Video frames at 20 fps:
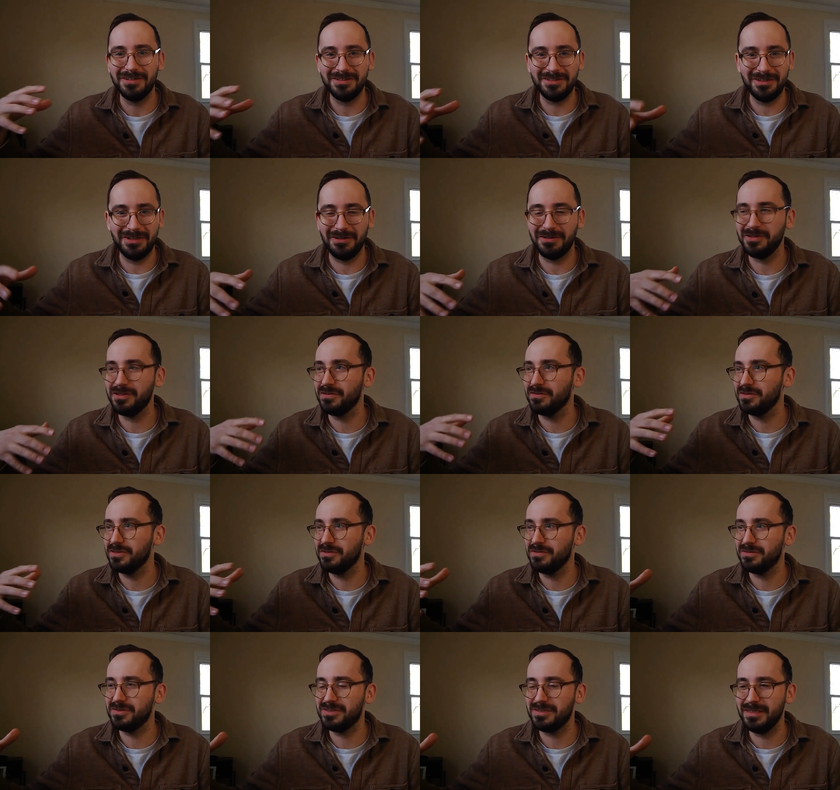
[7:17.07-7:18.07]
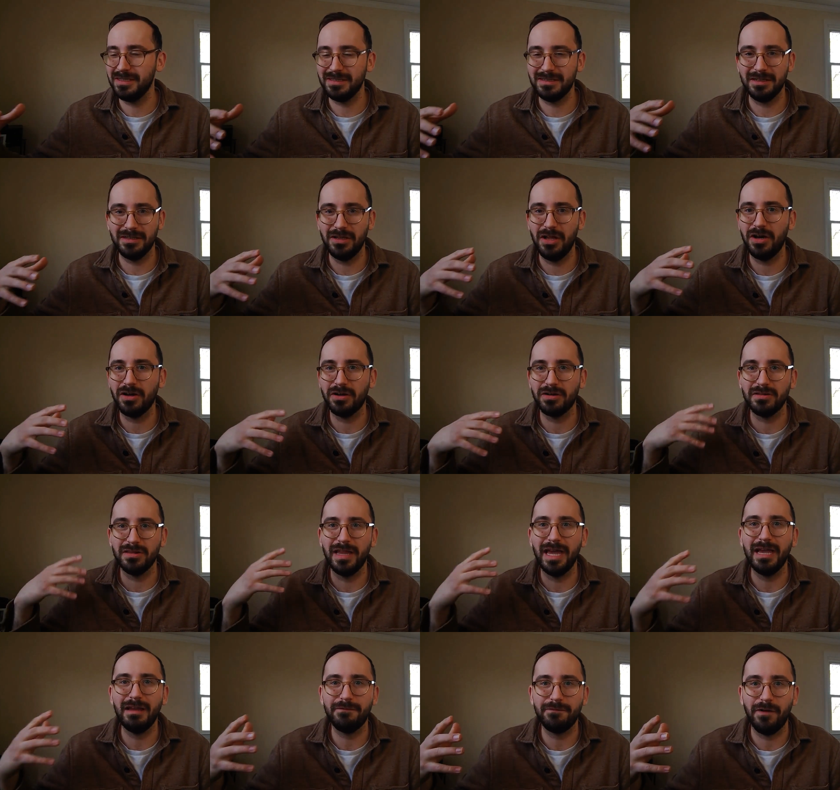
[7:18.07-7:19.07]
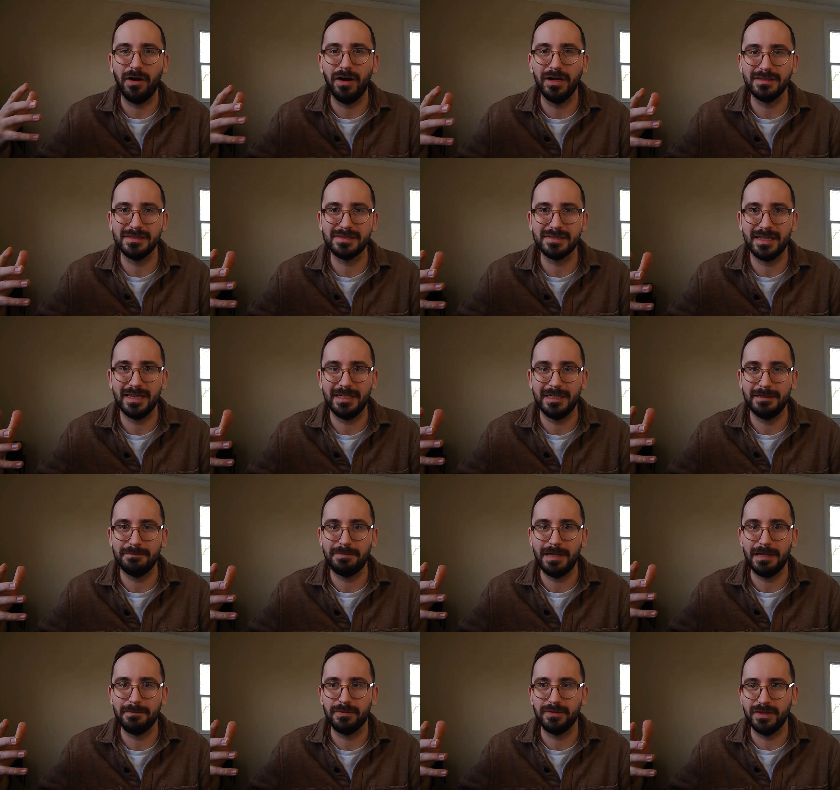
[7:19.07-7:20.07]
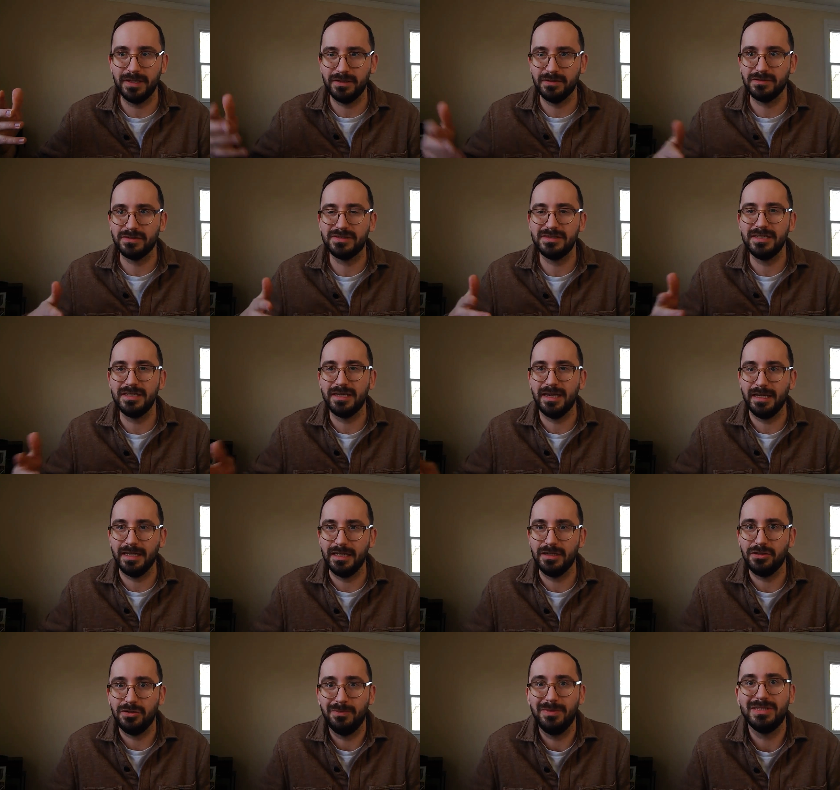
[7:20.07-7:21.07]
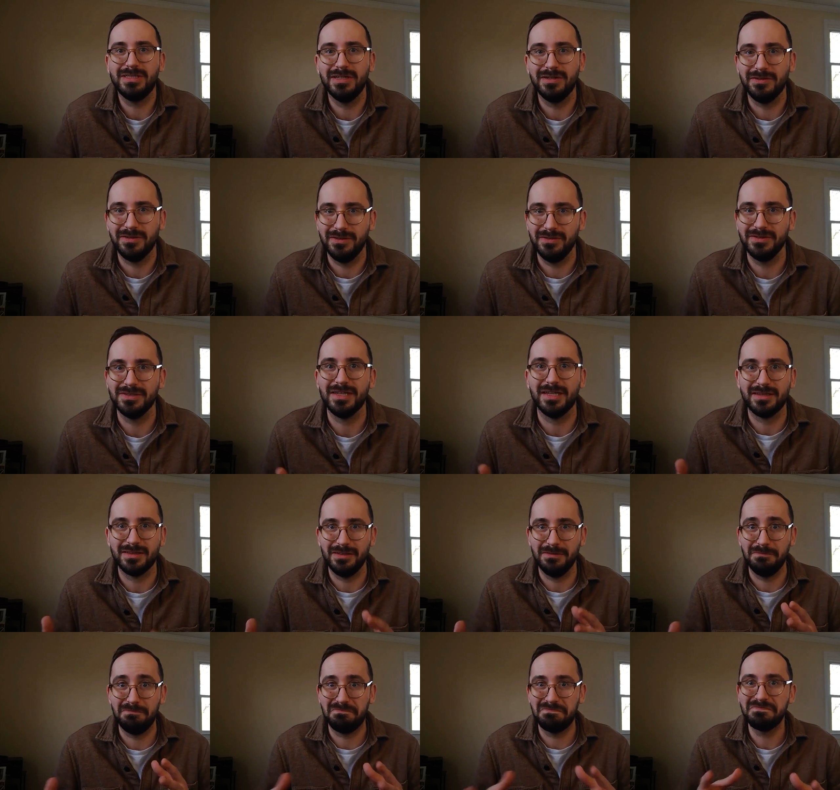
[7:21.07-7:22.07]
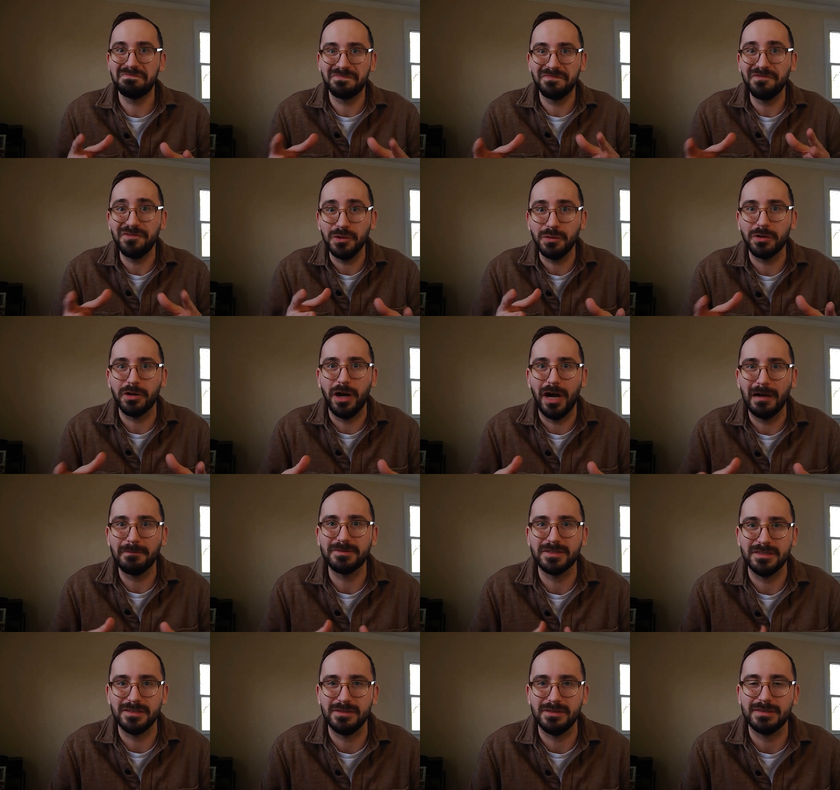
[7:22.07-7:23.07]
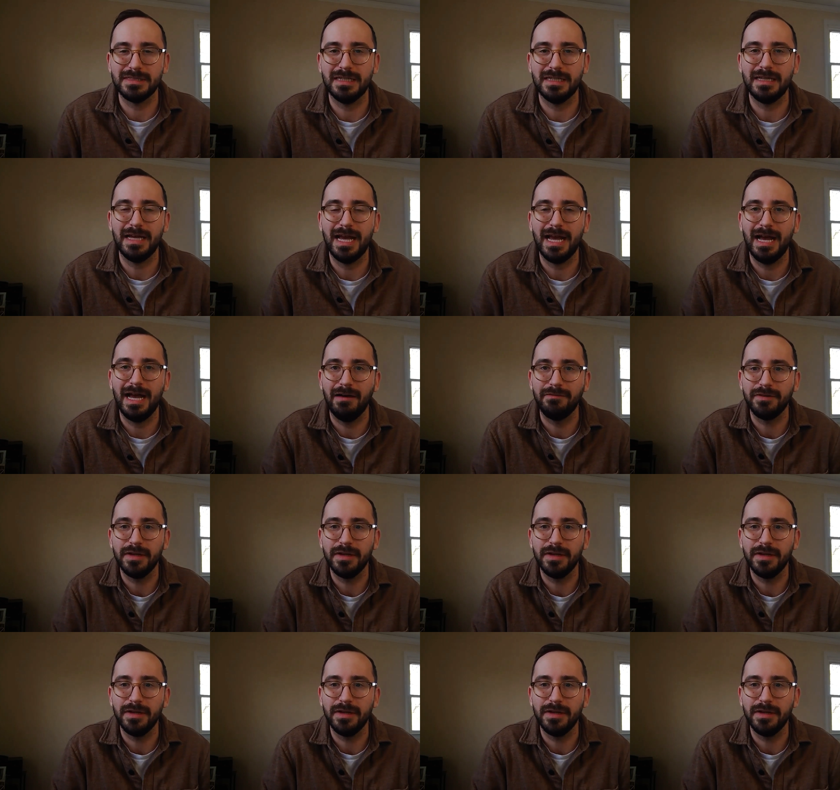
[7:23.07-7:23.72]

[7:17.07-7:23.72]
the longer life on skin and paper that you're seeking in your materials, like the fewer options you tend to have.